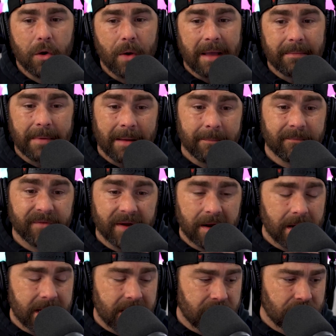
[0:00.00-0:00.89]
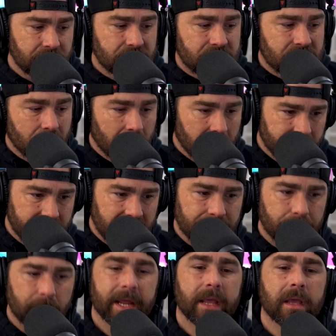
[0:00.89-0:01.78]
I'm very
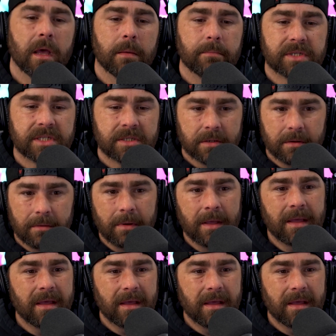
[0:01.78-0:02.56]
conservative when it comes to,